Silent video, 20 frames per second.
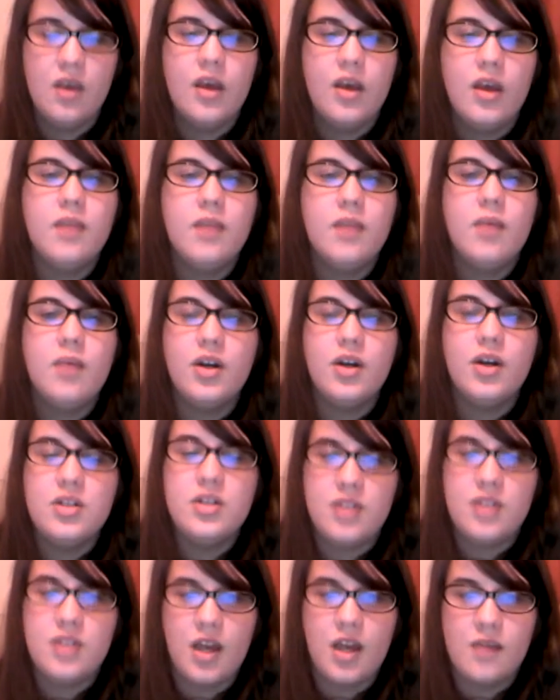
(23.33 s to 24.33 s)
In modern
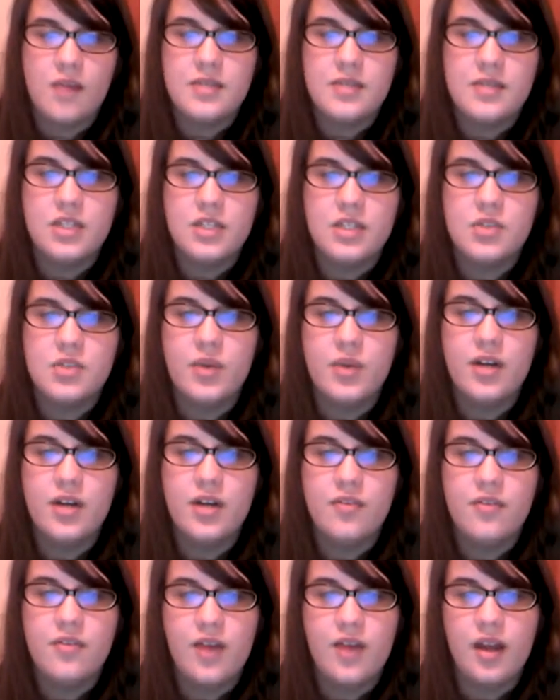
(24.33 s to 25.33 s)
times, it is rare
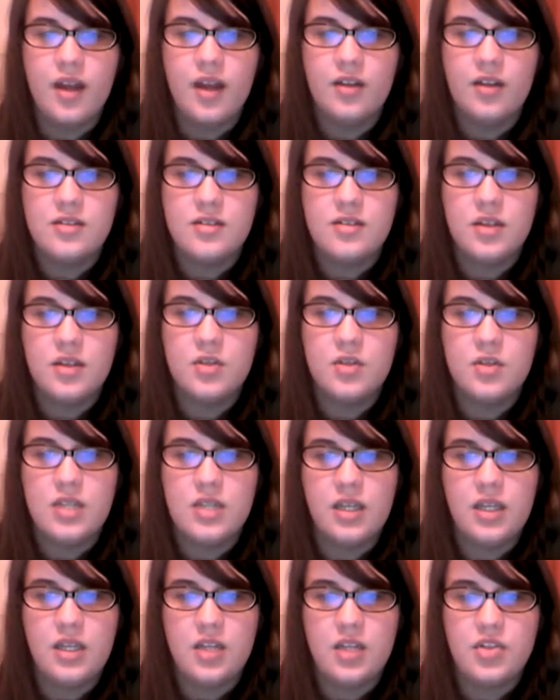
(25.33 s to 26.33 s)
to find a single
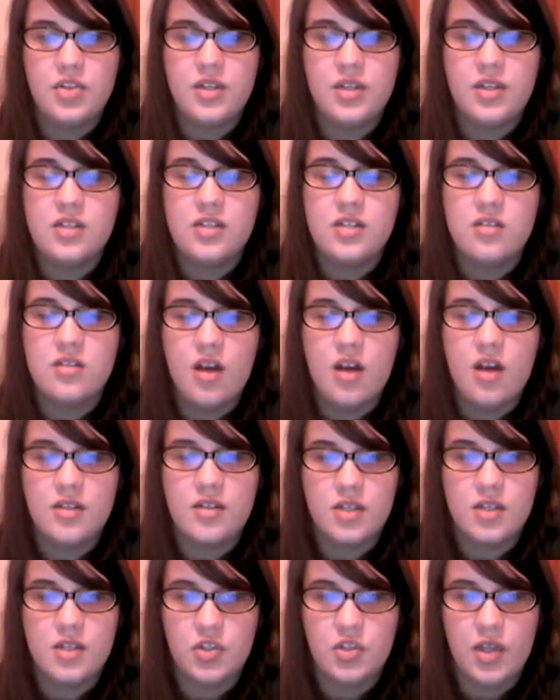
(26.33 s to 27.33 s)
teenager that is not
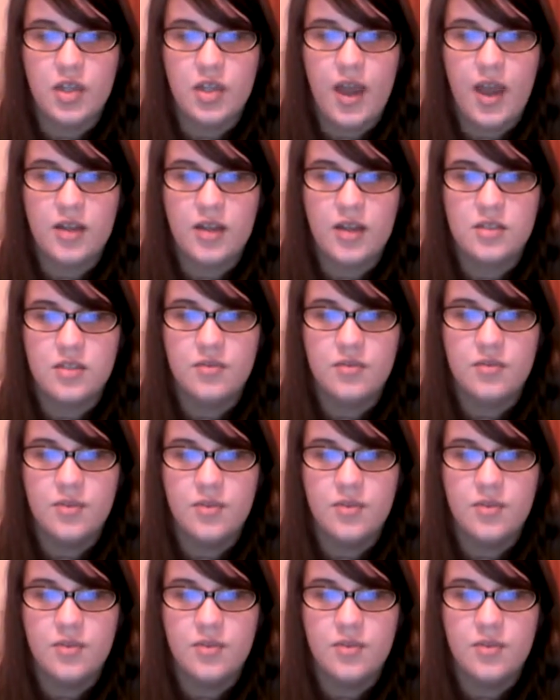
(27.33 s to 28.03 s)
sexually active.